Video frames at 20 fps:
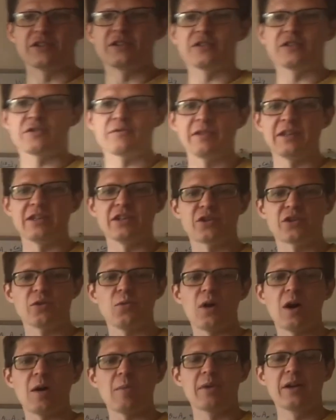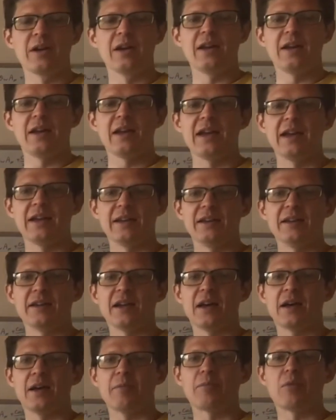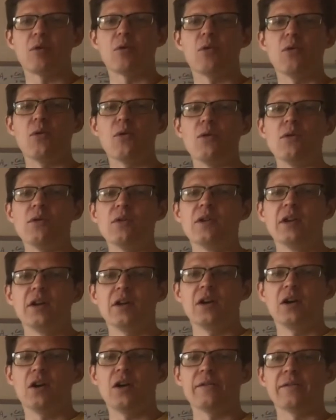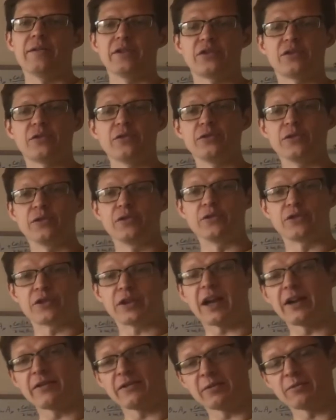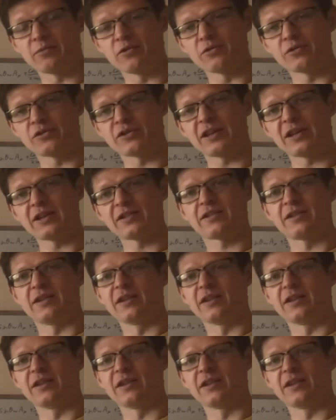doesn't really show up in a pole of a 2-to-2 scattering process,